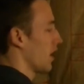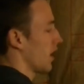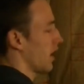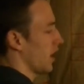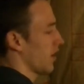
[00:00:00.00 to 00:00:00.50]

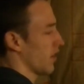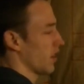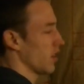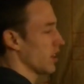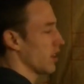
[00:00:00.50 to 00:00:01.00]
If I
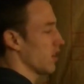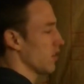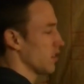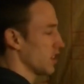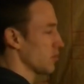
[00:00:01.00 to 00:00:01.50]
look here,
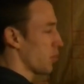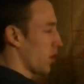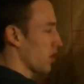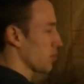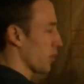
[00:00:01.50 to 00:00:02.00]
this part is
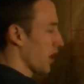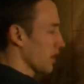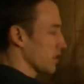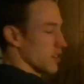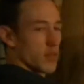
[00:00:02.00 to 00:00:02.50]

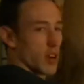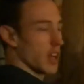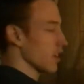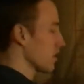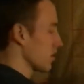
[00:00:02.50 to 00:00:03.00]
positive, right?
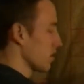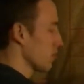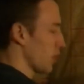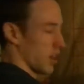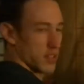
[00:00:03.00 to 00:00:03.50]
Because there's a
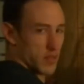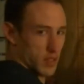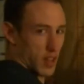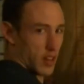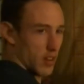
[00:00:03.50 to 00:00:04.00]
positive sign
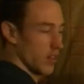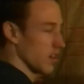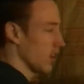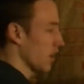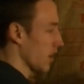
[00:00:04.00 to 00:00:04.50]
here.
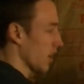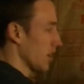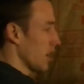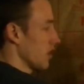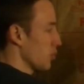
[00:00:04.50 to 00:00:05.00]
Okay, and
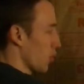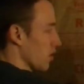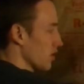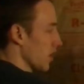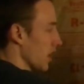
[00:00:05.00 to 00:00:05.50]
this part is
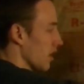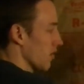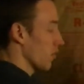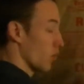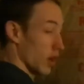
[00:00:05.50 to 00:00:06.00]
negative.
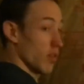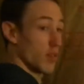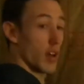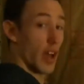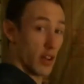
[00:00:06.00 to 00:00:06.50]
Well,
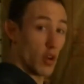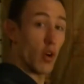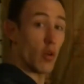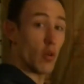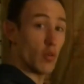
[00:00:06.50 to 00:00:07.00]
I
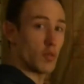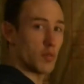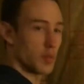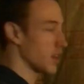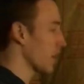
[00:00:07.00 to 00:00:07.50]
know,
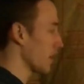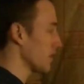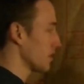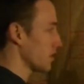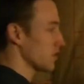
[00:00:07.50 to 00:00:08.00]
because
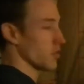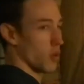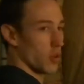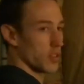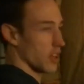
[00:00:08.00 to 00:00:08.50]
this is the
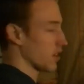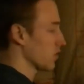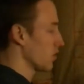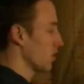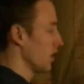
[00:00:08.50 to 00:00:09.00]

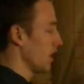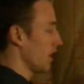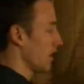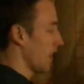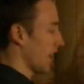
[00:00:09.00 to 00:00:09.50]
horizontal,
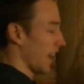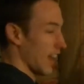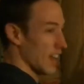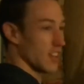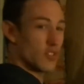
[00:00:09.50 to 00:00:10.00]
that a
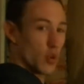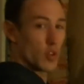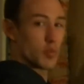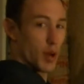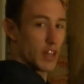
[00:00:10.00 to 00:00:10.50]
is always
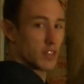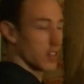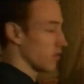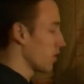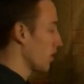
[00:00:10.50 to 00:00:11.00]
positive.
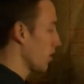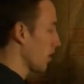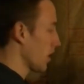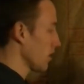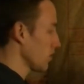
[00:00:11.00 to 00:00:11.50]

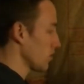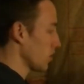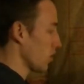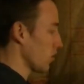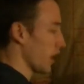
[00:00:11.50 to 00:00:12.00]
Alright, so
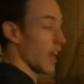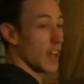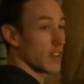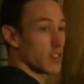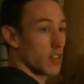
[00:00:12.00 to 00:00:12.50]
the a is
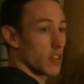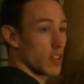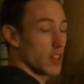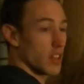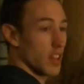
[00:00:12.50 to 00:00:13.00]
underneath
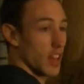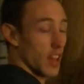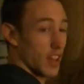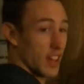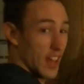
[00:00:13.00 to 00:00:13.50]
the
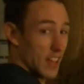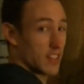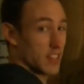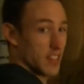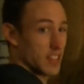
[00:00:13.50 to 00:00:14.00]
x in
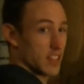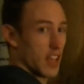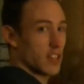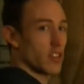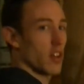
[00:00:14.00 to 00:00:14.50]
this
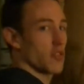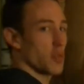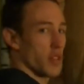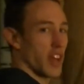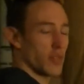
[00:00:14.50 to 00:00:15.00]
case, so
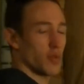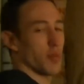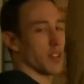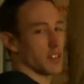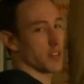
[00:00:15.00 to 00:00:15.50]
that's what makes
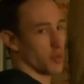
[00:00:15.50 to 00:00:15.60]
this one